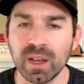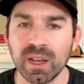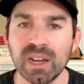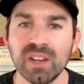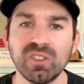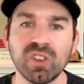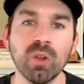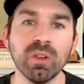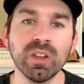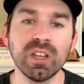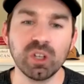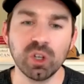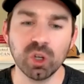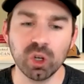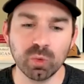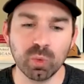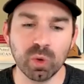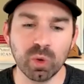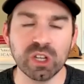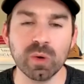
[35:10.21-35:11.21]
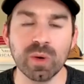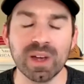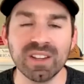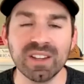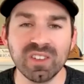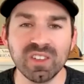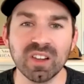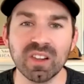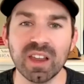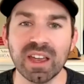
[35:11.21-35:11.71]
He's only good when you
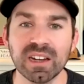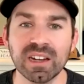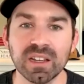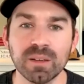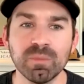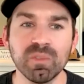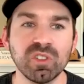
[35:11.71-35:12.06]
insulate him.